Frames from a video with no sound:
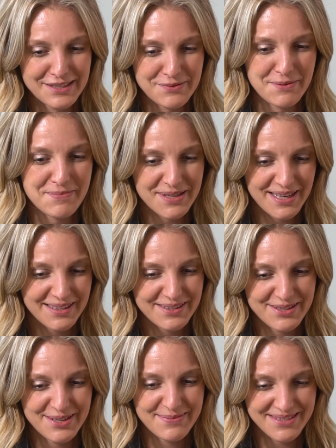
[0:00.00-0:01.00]
sweet potato
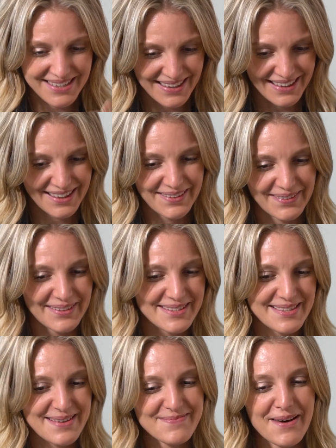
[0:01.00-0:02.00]
chips and I like
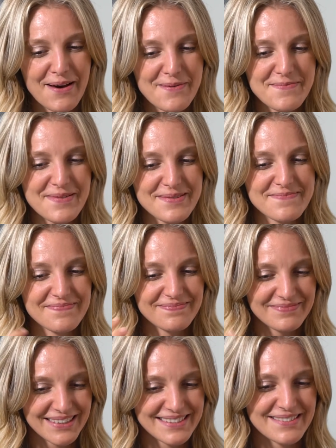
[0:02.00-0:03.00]
crunch them up and
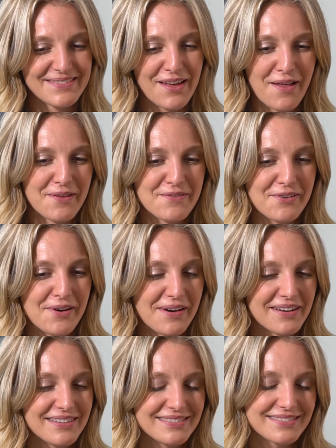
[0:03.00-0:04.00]
mix it with olive
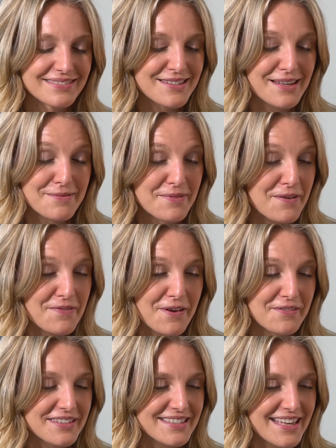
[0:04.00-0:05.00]
oil. It's like my
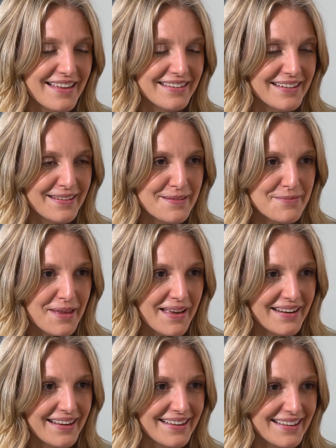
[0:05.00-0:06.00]
favorite salad on the
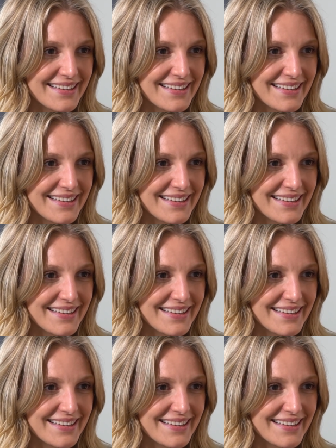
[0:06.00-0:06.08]
planet.